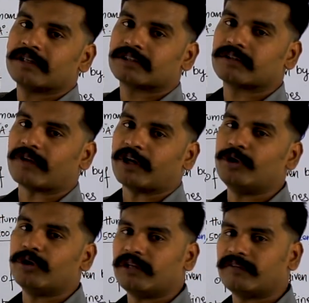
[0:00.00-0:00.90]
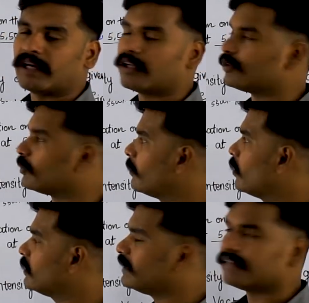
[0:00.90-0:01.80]
So why do you leave that also?
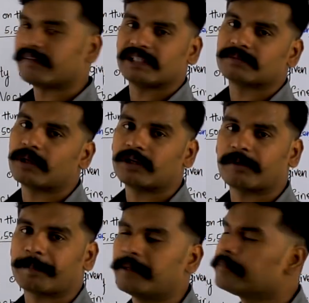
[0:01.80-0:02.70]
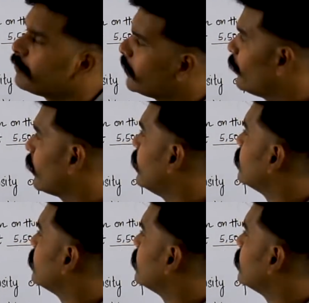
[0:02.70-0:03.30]
Because this is a very small topic, you can